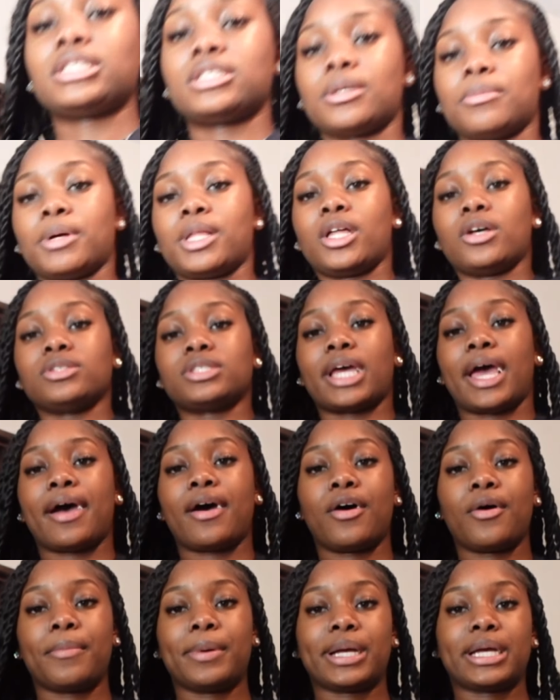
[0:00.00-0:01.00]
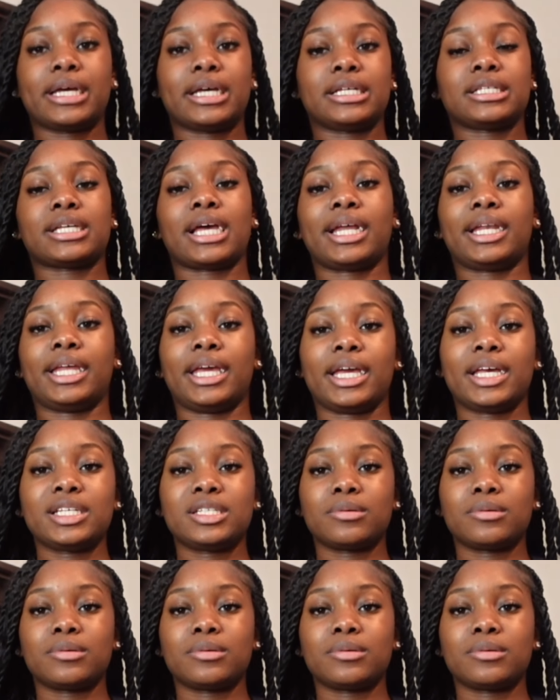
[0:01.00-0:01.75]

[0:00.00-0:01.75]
some clothes out because I did get